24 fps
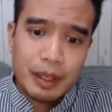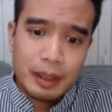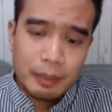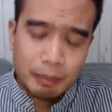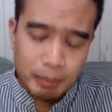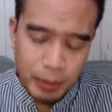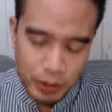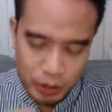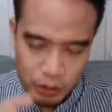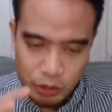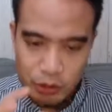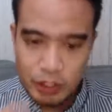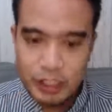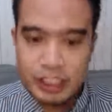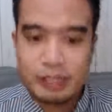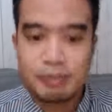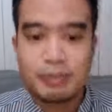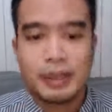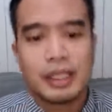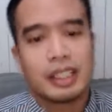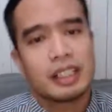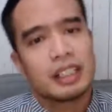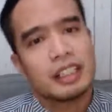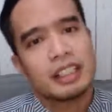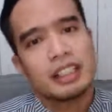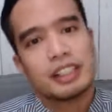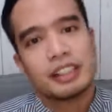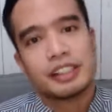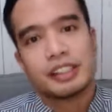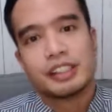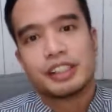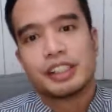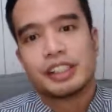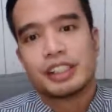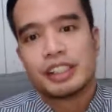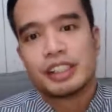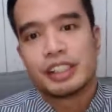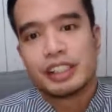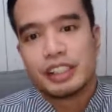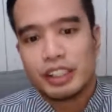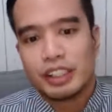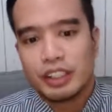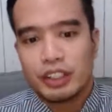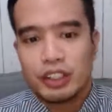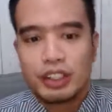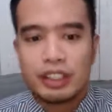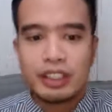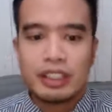But just because
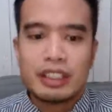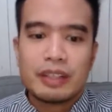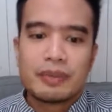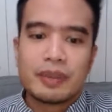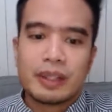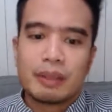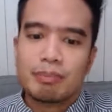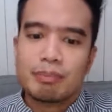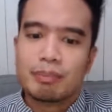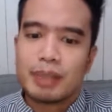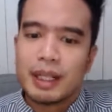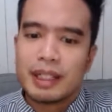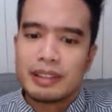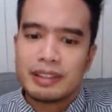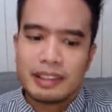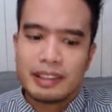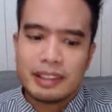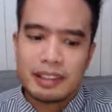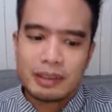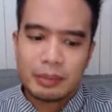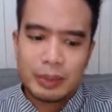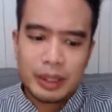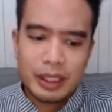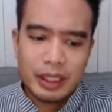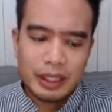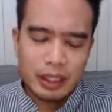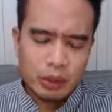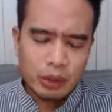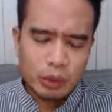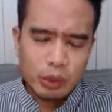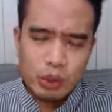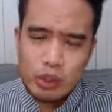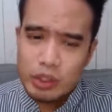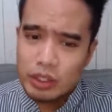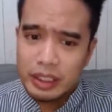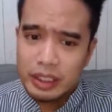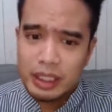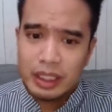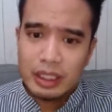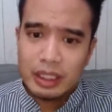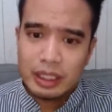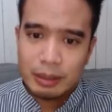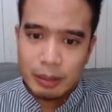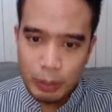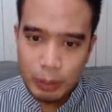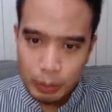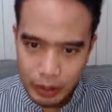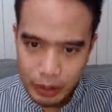you're in different buses, we
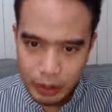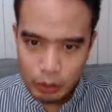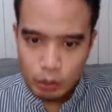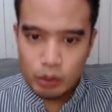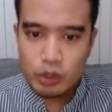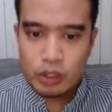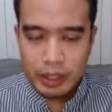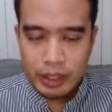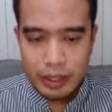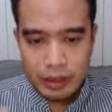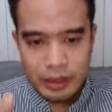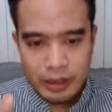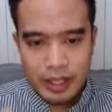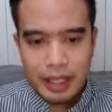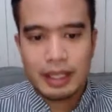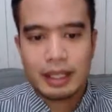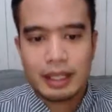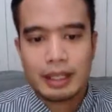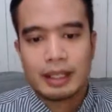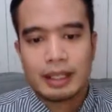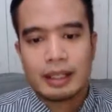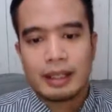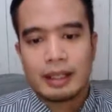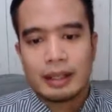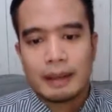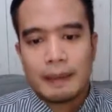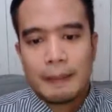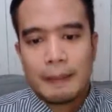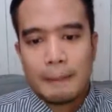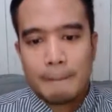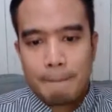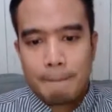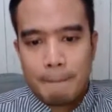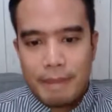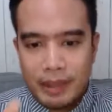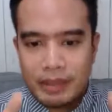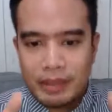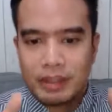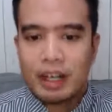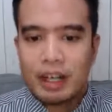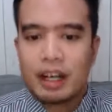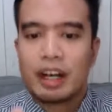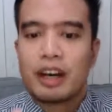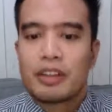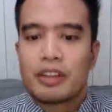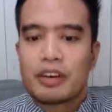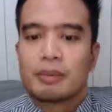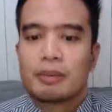usually think that the
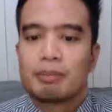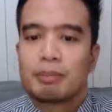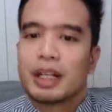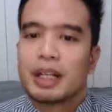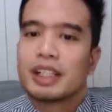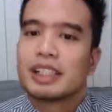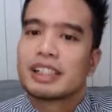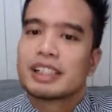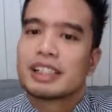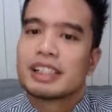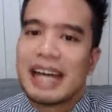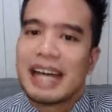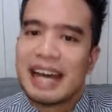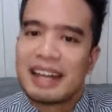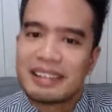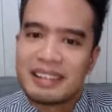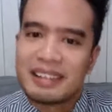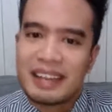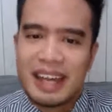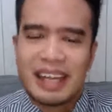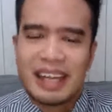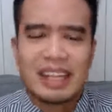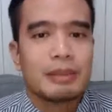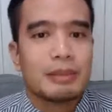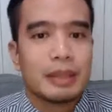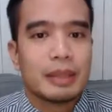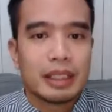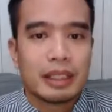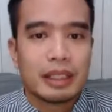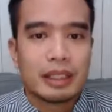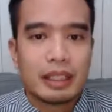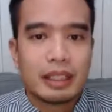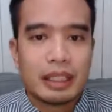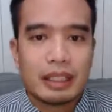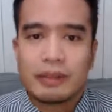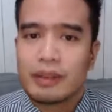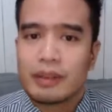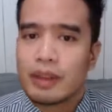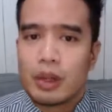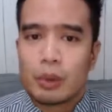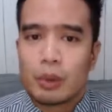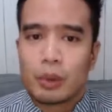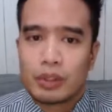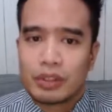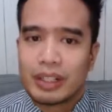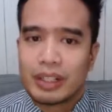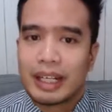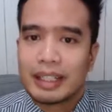other bus as the enemy, even though
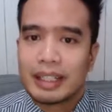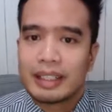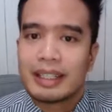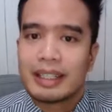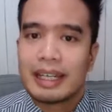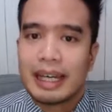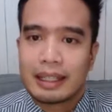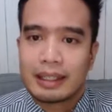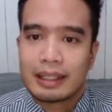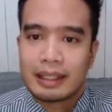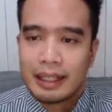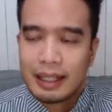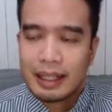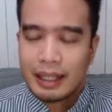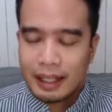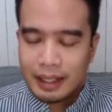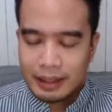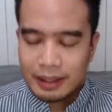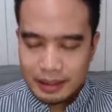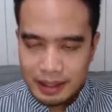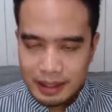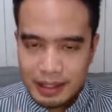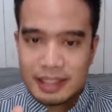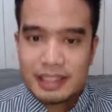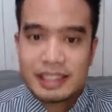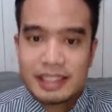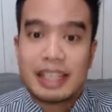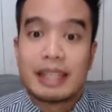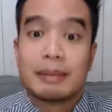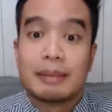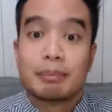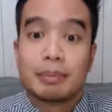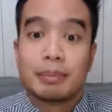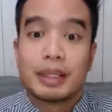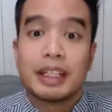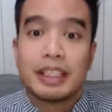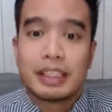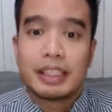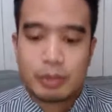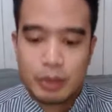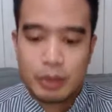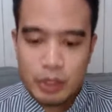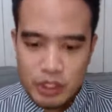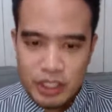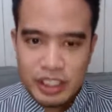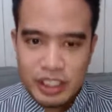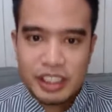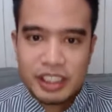we're trying to get to the same place. We're
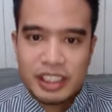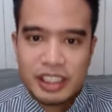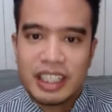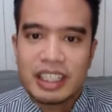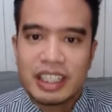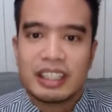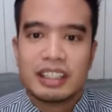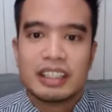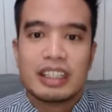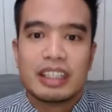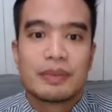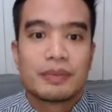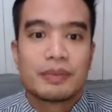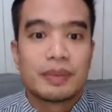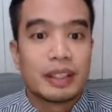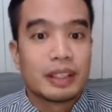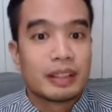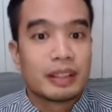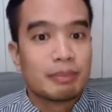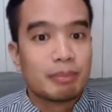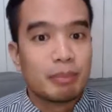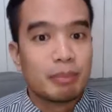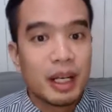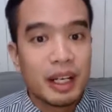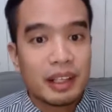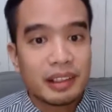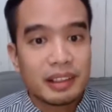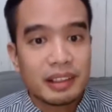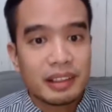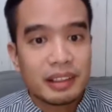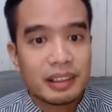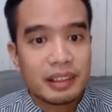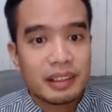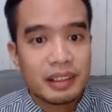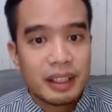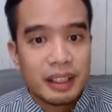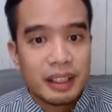just in a different bus.